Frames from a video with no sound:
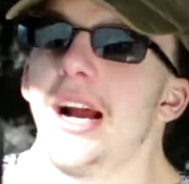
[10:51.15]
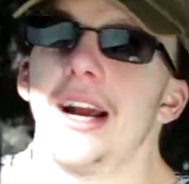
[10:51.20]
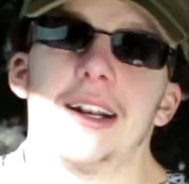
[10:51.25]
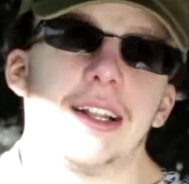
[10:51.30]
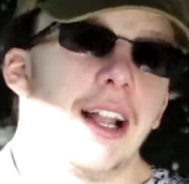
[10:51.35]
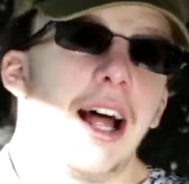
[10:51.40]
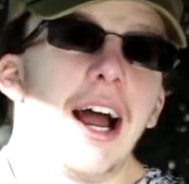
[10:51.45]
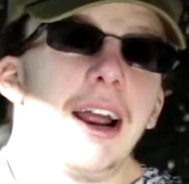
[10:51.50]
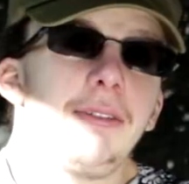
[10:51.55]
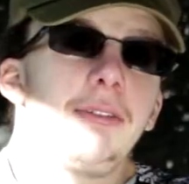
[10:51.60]
And
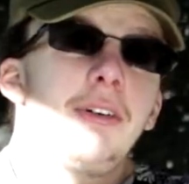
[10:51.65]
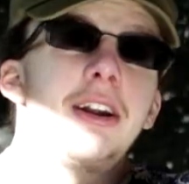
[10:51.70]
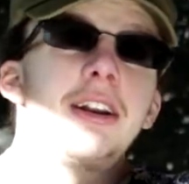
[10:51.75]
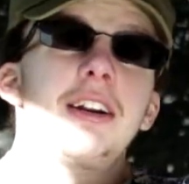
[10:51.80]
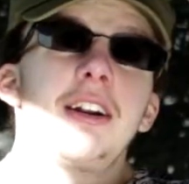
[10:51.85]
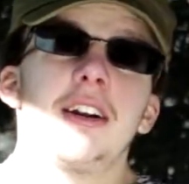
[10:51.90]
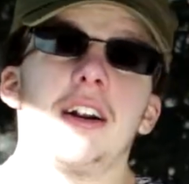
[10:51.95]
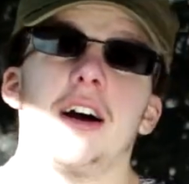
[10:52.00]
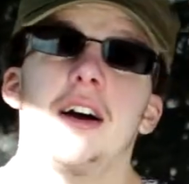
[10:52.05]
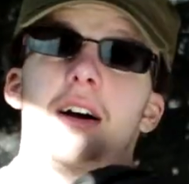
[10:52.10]
Lie Ren
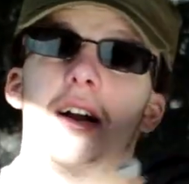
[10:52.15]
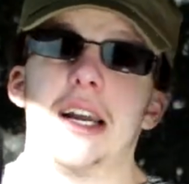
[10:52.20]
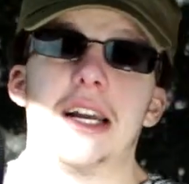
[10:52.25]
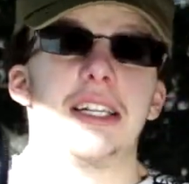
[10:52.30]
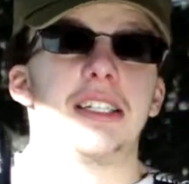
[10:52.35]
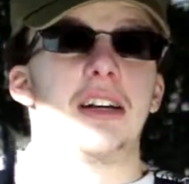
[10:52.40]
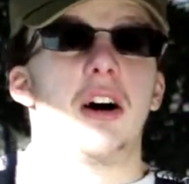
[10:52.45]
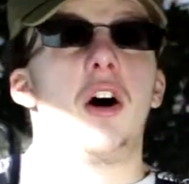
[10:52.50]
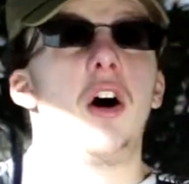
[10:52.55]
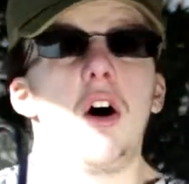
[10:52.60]

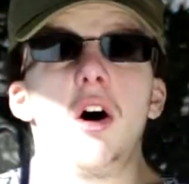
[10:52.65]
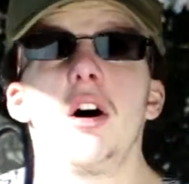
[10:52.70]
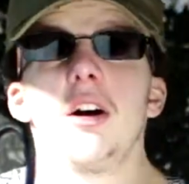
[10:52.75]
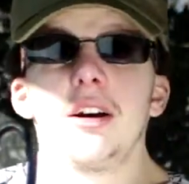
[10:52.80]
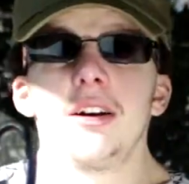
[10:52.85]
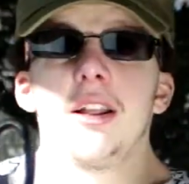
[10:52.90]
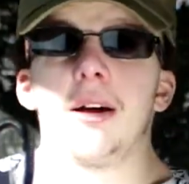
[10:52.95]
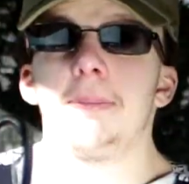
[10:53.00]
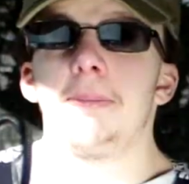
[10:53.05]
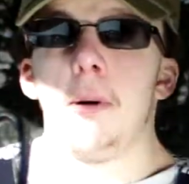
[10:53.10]
is
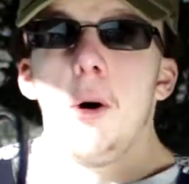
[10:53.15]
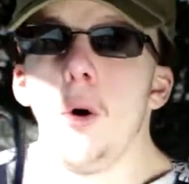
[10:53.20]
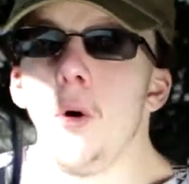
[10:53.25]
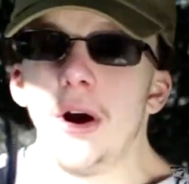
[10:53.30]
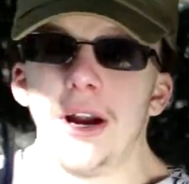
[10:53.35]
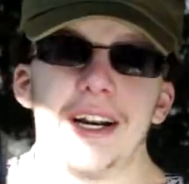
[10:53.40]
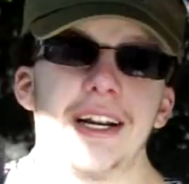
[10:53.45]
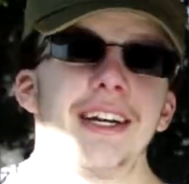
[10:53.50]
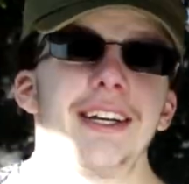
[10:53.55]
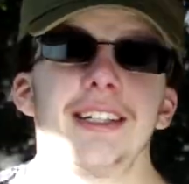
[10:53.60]
on the
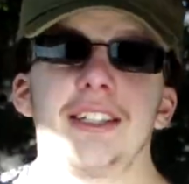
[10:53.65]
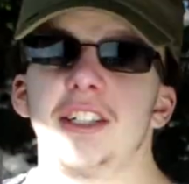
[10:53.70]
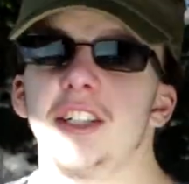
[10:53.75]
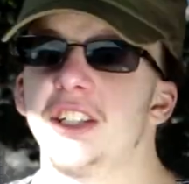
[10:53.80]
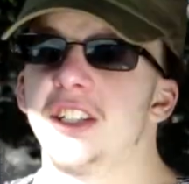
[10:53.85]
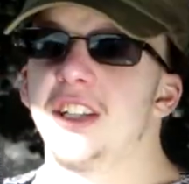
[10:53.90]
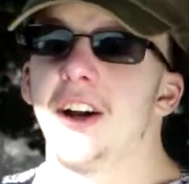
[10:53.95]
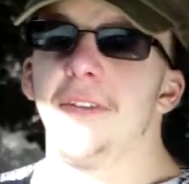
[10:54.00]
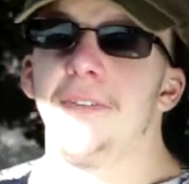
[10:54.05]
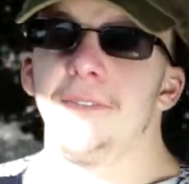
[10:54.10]
point. He's
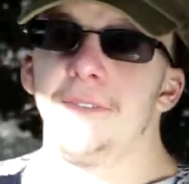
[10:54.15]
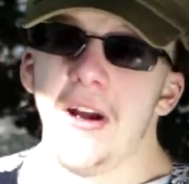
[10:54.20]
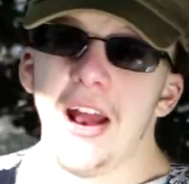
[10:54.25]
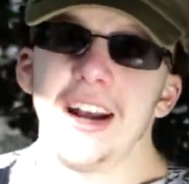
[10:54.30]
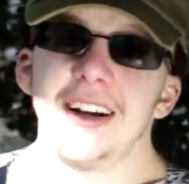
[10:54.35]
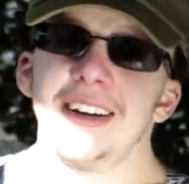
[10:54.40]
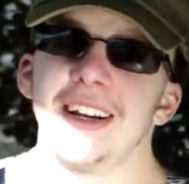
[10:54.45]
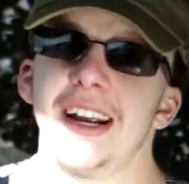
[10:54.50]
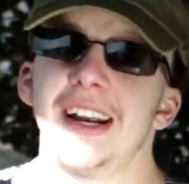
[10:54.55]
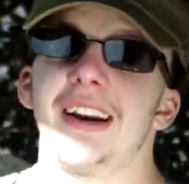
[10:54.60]
just
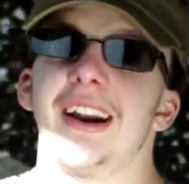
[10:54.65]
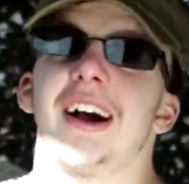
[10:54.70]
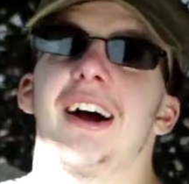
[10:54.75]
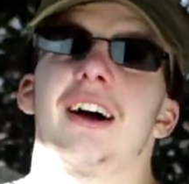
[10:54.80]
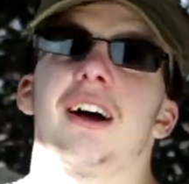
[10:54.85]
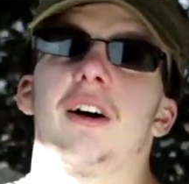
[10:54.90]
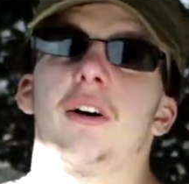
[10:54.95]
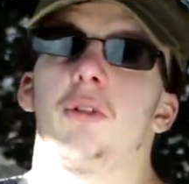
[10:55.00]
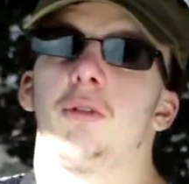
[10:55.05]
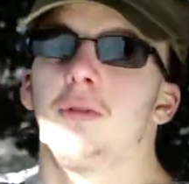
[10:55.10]
defending
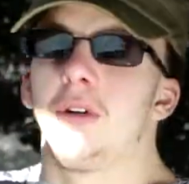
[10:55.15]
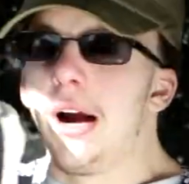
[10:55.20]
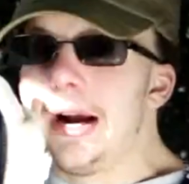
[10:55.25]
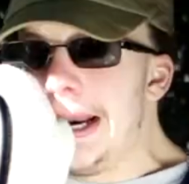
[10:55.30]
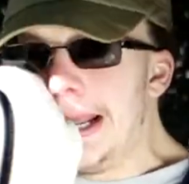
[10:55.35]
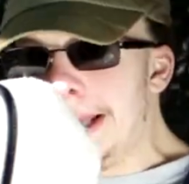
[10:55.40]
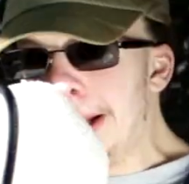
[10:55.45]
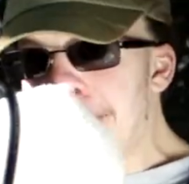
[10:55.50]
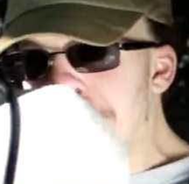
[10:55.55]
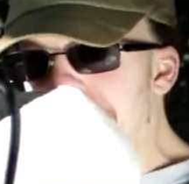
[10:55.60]
right
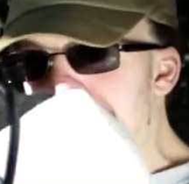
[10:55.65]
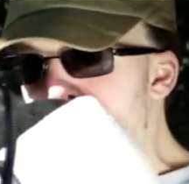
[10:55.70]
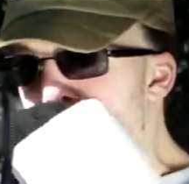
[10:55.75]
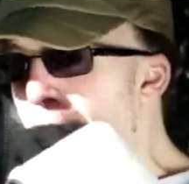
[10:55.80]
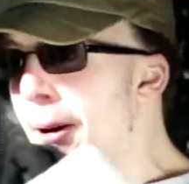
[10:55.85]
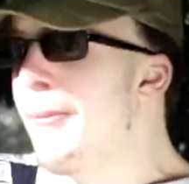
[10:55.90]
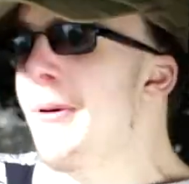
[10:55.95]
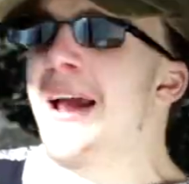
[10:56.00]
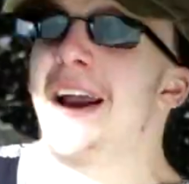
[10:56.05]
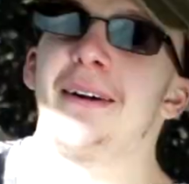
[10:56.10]
at the
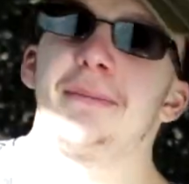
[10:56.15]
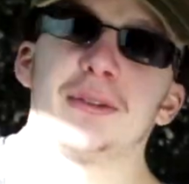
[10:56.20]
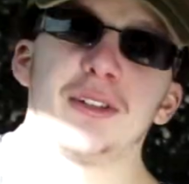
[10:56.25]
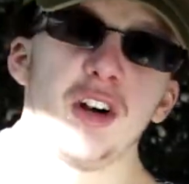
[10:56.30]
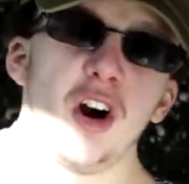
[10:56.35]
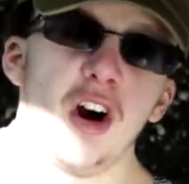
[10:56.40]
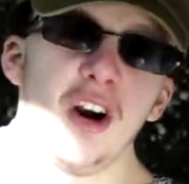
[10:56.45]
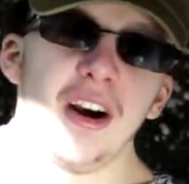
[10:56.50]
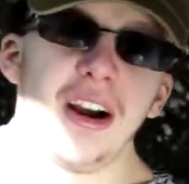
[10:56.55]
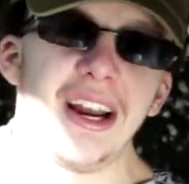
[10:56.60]
moment. I'm
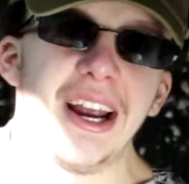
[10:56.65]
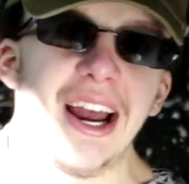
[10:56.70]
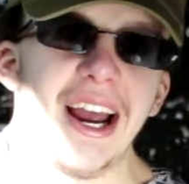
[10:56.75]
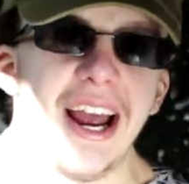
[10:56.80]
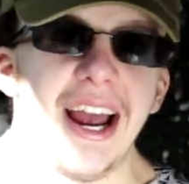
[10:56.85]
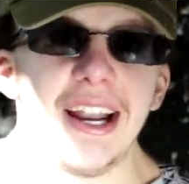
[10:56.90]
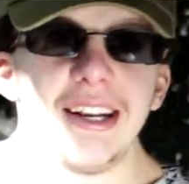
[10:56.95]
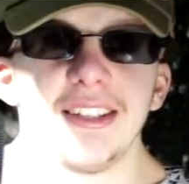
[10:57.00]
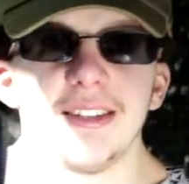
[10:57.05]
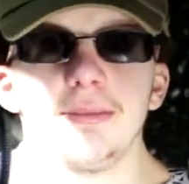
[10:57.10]
sorry, I
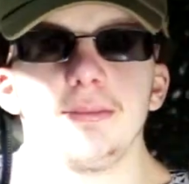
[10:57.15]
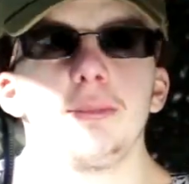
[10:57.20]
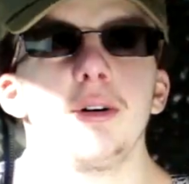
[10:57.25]
had some